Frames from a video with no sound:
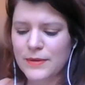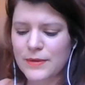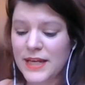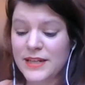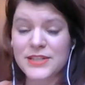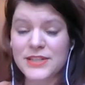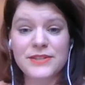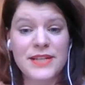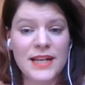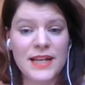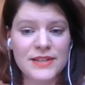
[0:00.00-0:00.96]
And the
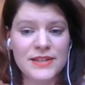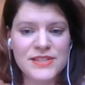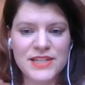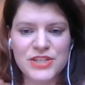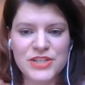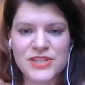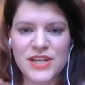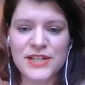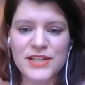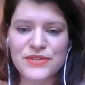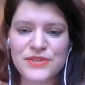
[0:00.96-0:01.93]
Netherlands actually
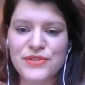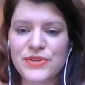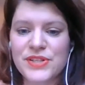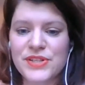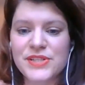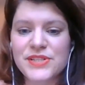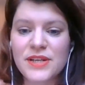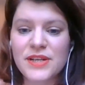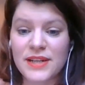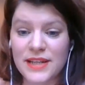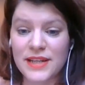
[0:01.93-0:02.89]
signed a few years
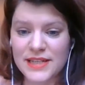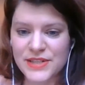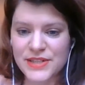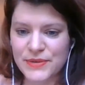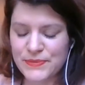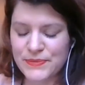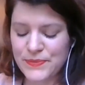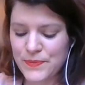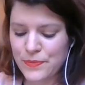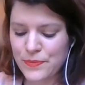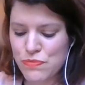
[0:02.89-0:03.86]
later.
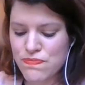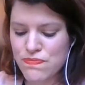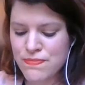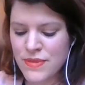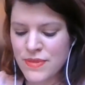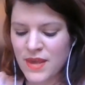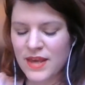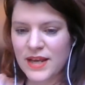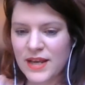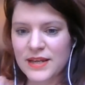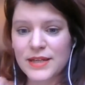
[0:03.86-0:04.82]

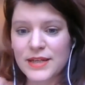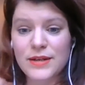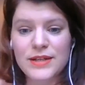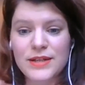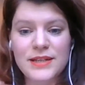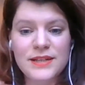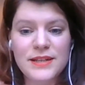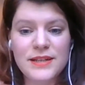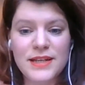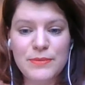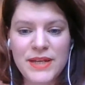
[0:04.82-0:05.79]
In
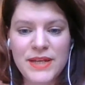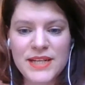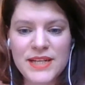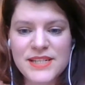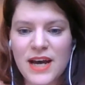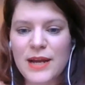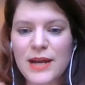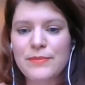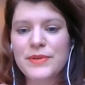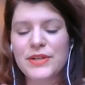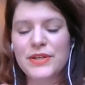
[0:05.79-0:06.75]
the
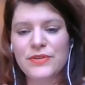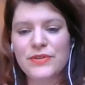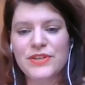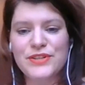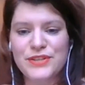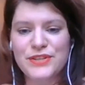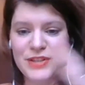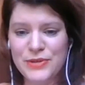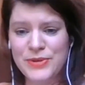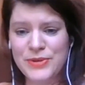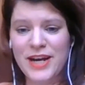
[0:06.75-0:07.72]
meantime, the
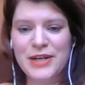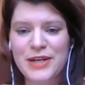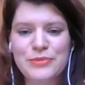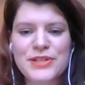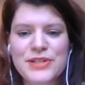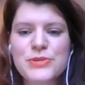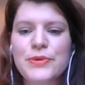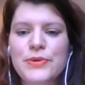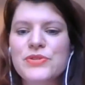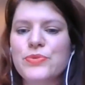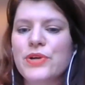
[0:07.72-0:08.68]
UN guiding
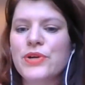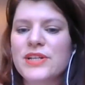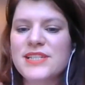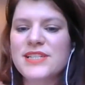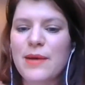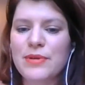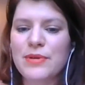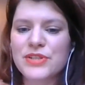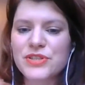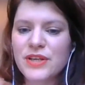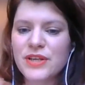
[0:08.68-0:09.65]
principles were
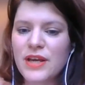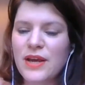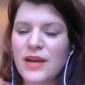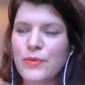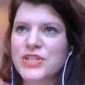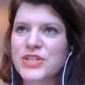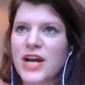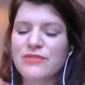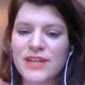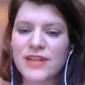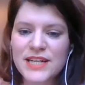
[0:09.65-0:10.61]
established, which
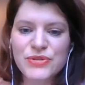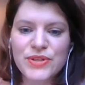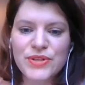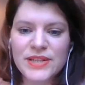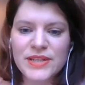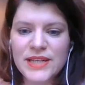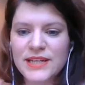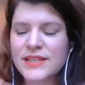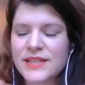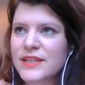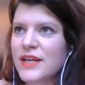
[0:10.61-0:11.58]
kind of led to a
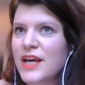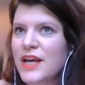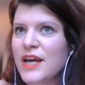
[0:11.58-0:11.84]
need